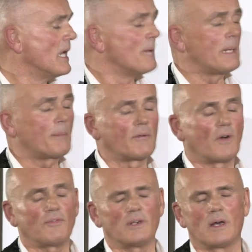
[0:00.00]
People have
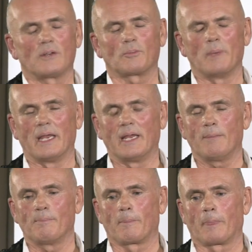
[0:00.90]
often asked me,
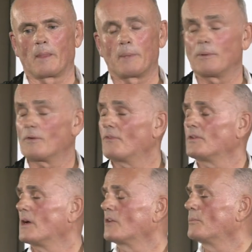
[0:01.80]
people have
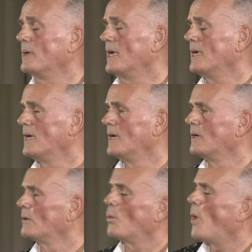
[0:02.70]
often asked me,
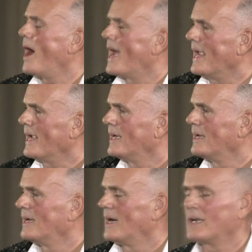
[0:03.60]
why?
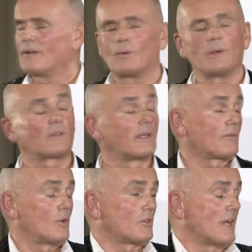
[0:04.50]
And I've always said, of
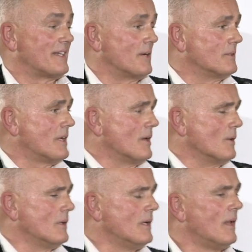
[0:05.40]
course I don't know.
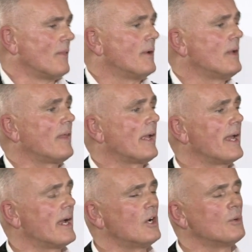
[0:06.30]
The only thing
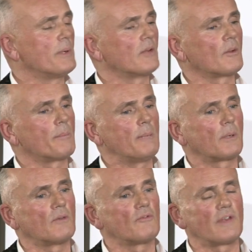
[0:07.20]
I hope is that people
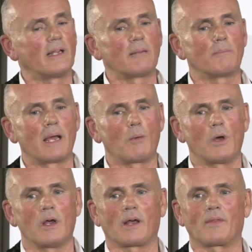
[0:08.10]
can feel in my
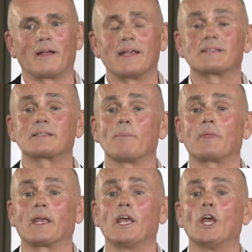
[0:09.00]
work there is
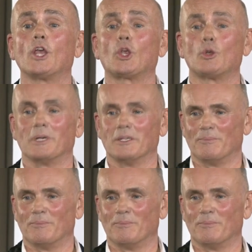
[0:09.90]
something human,